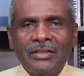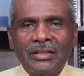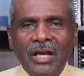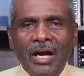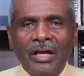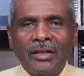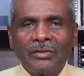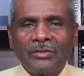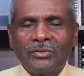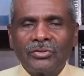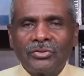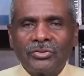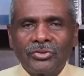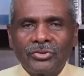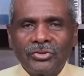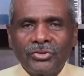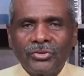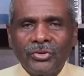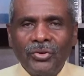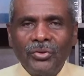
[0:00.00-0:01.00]
not
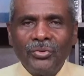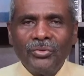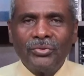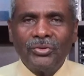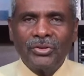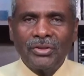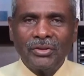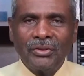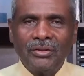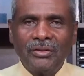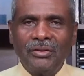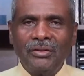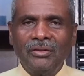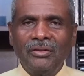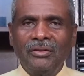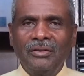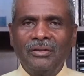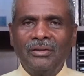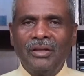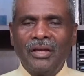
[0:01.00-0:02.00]
truth.
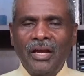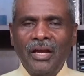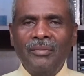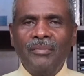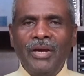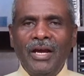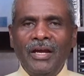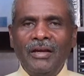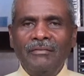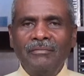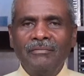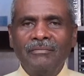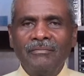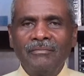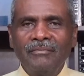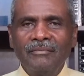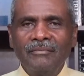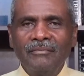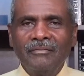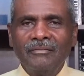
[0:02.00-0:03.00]
Amen?
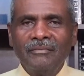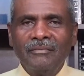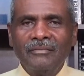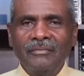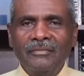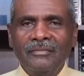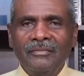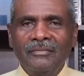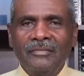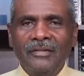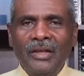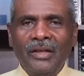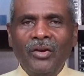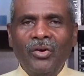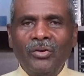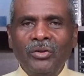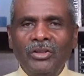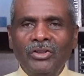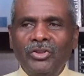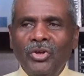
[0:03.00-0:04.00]
And
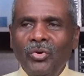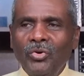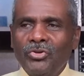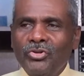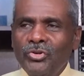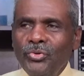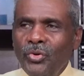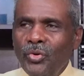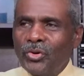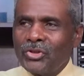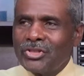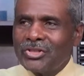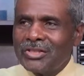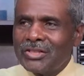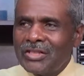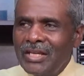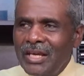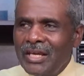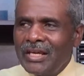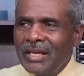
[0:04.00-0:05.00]
only those who are
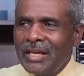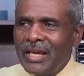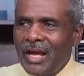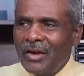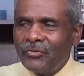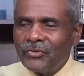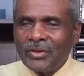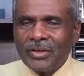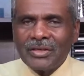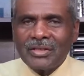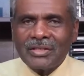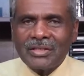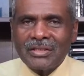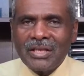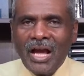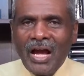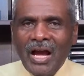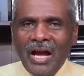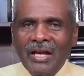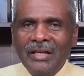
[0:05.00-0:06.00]
seeking after a
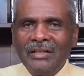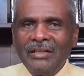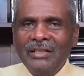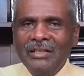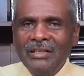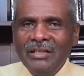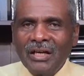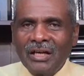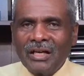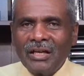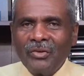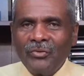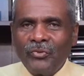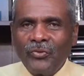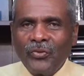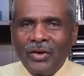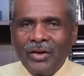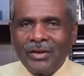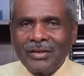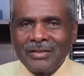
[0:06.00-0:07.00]
sign, looking
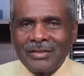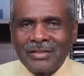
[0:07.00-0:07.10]
for a